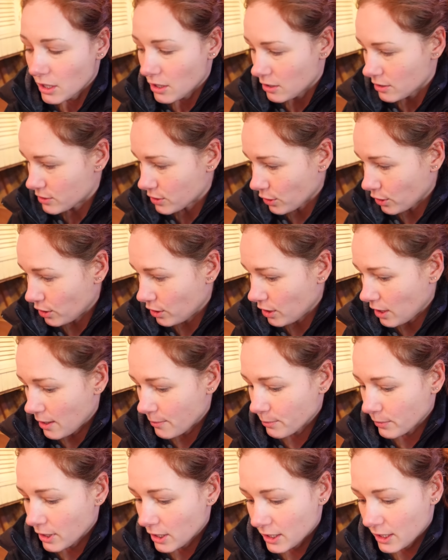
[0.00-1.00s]
So
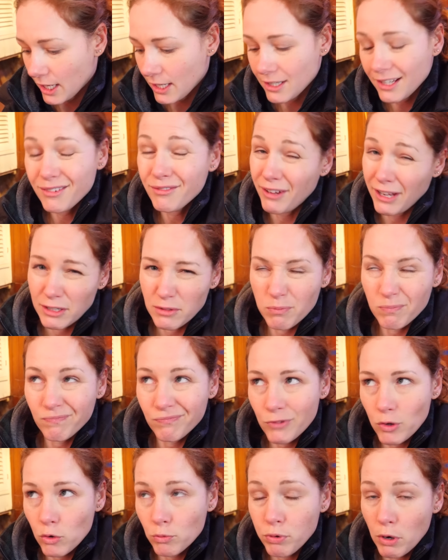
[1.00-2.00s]
I'm going to get, in fact,
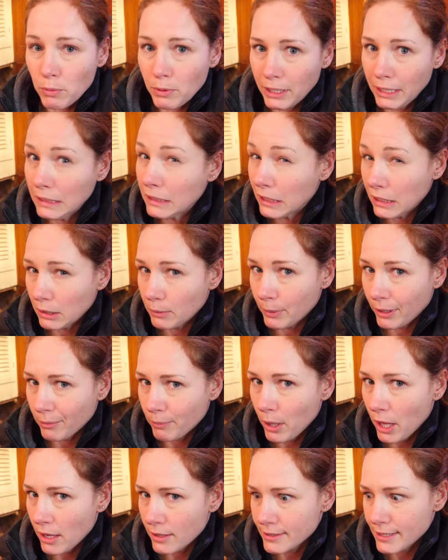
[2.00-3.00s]
we're probably a little bit
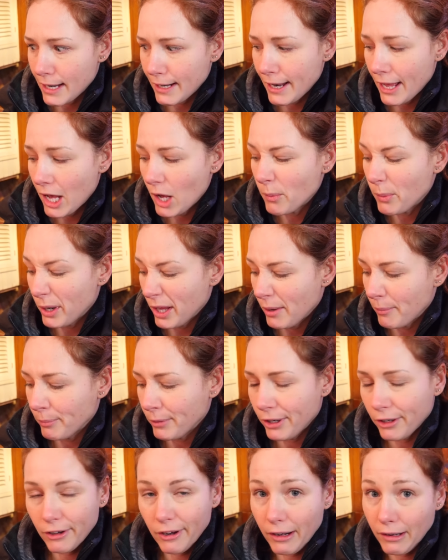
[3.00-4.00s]
past that now, but I'm
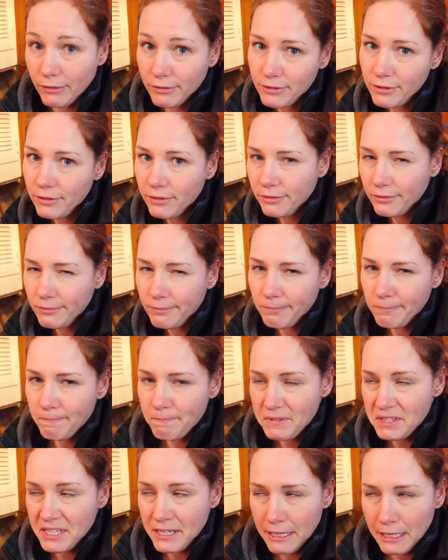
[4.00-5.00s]
going to kind of
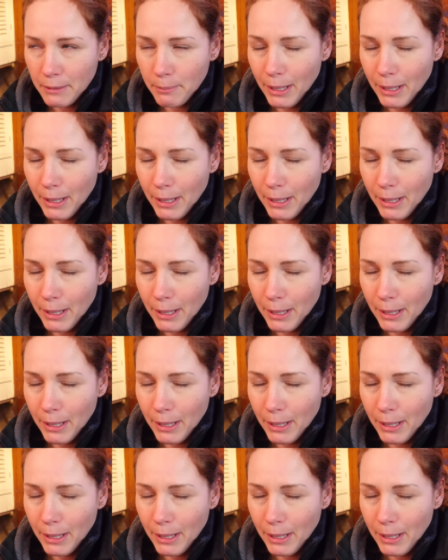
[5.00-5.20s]
sneak a